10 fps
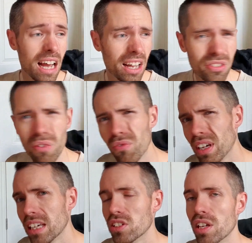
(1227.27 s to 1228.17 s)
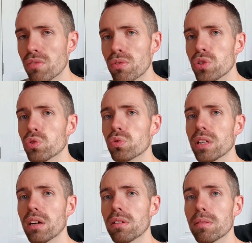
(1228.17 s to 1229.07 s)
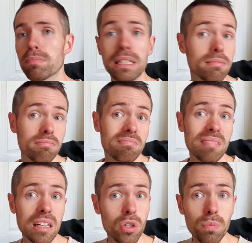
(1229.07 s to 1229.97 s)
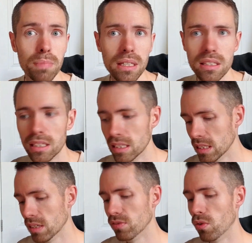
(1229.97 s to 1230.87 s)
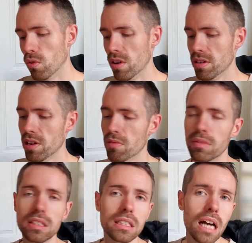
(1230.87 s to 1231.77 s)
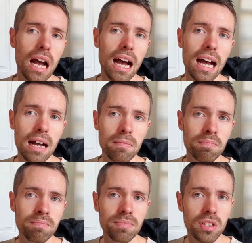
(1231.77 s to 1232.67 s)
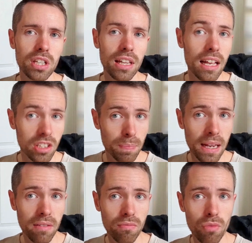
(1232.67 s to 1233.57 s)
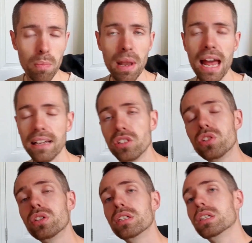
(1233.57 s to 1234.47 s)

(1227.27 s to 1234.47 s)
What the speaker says: I don't think it's the original though, but it could be, for all I know. So that's been replaced.